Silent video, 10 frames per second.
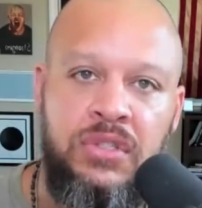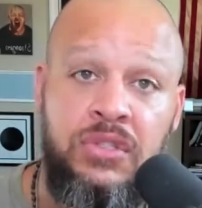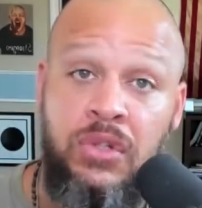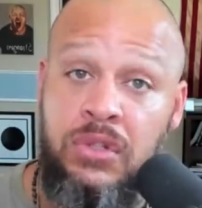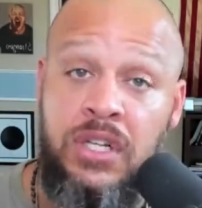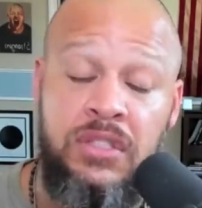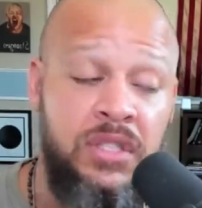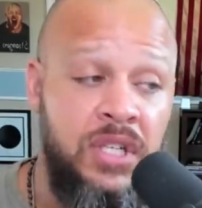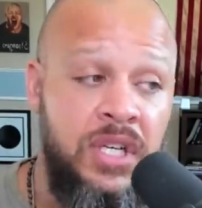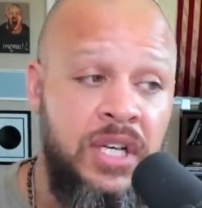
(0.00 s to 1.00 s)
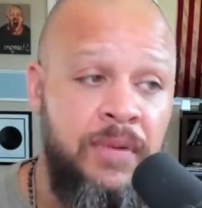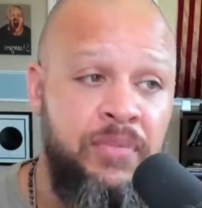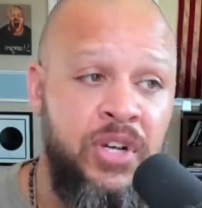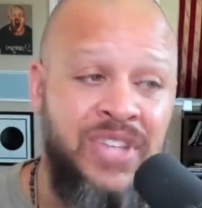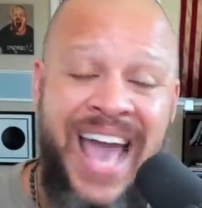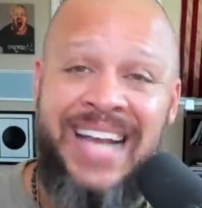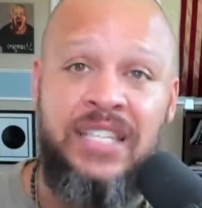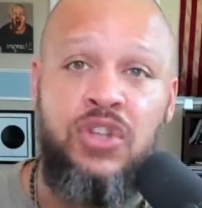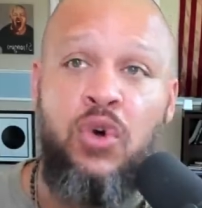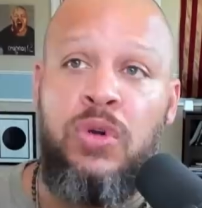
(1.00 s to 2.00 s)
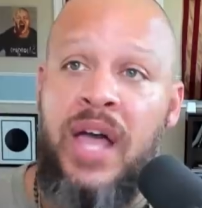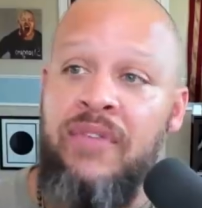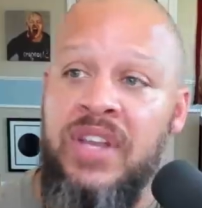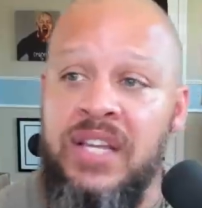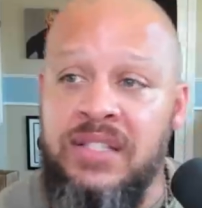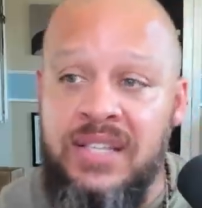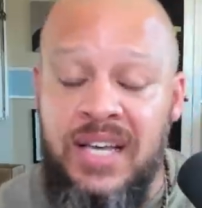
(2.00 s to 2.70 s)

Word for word: So there's there's anecdotal evidence,